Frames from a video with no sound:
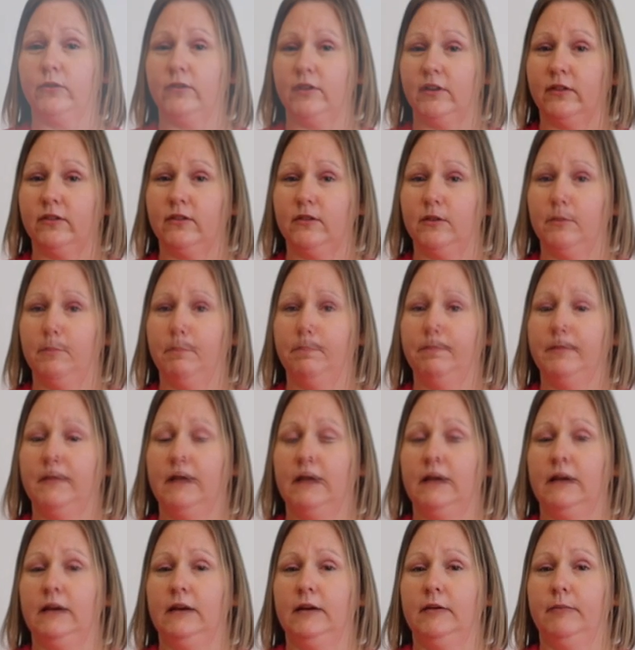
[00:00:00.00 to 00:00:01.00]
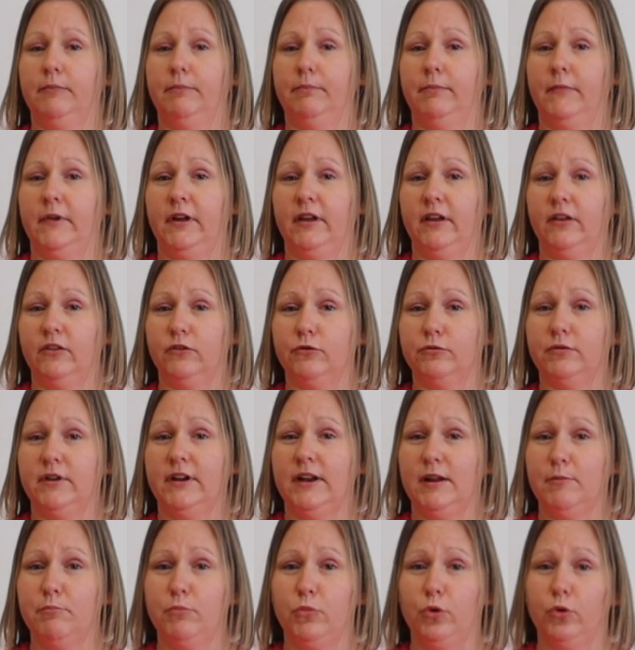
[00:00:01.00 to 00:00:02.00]
system. Um, it's
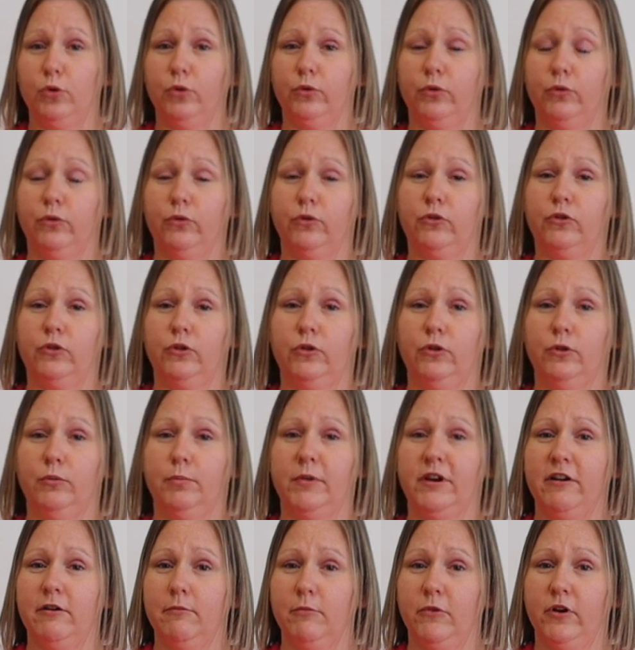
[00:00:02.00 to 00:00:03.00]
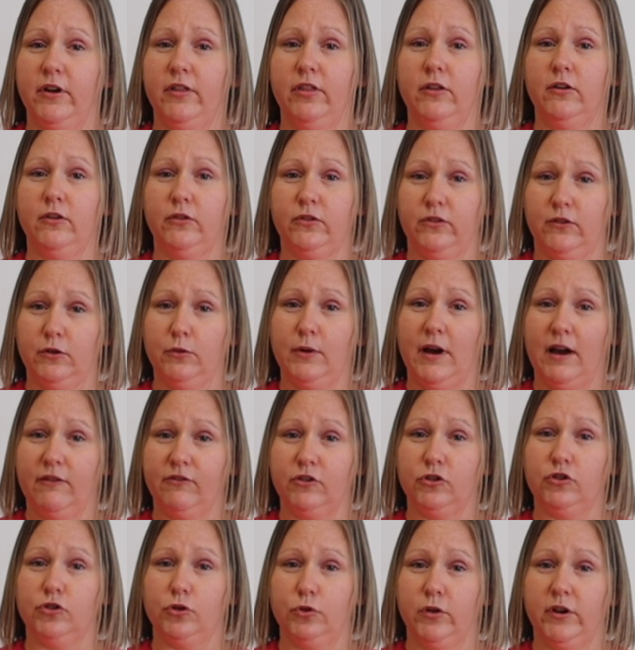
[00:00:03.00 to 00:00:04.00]
really important to bear in mind that you still
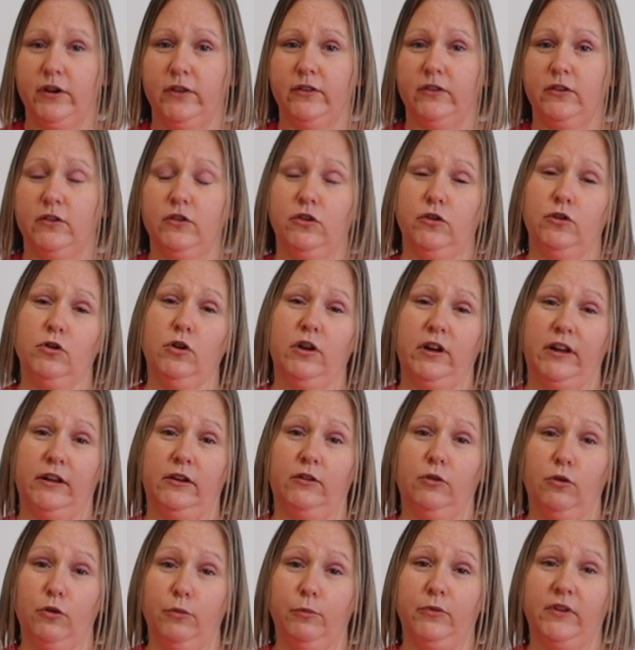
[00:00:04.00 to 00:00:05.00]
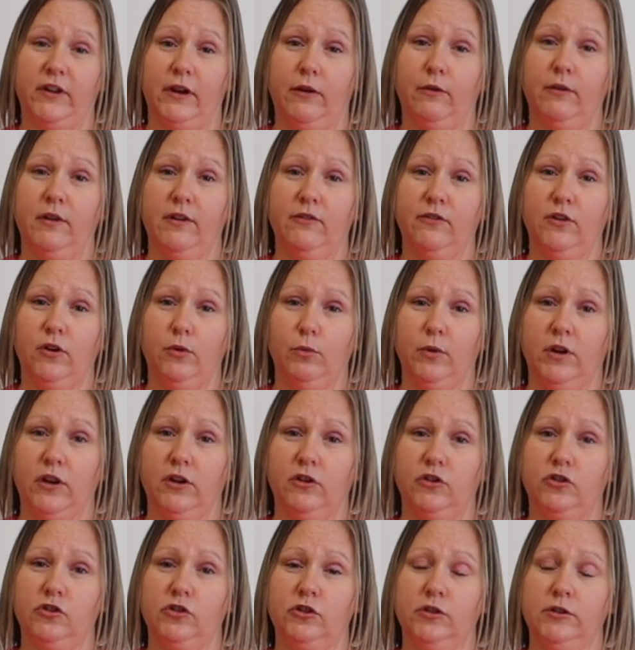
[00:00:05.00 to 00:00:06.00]
have a choice and you can opt out if you
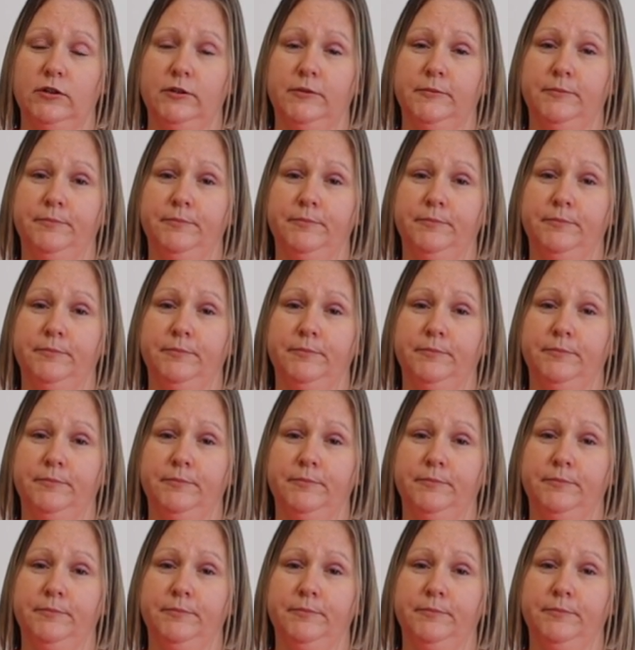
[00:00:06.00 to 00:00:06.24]
wish.